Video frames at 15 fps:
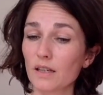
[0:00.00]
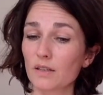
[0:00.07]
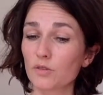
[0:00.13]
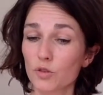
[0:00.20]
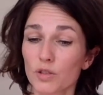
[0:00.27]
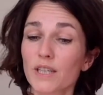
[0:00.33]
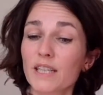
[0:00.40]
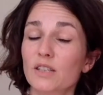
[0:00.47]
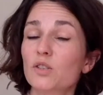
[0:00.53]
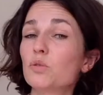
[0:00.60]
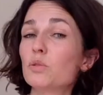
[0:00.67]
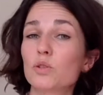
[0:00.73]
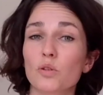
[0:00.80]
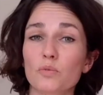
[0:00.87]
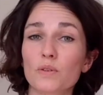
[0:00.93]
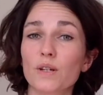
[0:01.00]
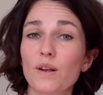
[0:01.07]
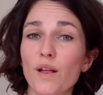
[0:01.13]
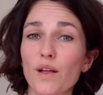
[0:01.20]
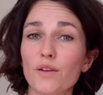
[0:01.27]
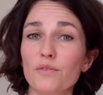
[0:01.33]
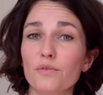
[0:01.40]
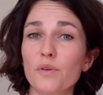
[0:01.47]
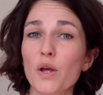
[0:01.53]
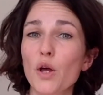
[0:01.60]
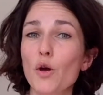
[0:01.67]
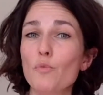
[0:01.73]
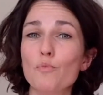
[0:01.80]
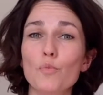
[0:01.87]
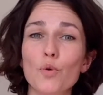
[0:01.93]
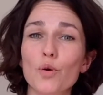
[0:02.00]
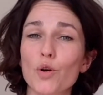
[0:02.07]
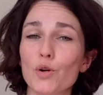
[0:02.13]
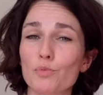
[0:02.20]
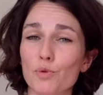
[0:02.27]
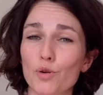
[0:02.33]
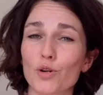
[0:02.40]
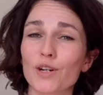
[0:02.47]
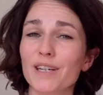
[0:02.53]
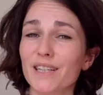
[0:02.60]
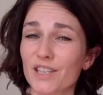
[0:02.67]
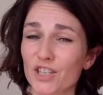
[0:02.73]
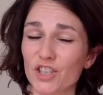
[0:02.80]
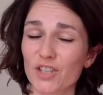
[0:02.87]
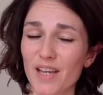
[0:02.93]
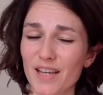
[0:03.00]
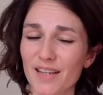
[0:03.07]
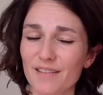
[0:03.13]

turning into a sovereign life more and more each day.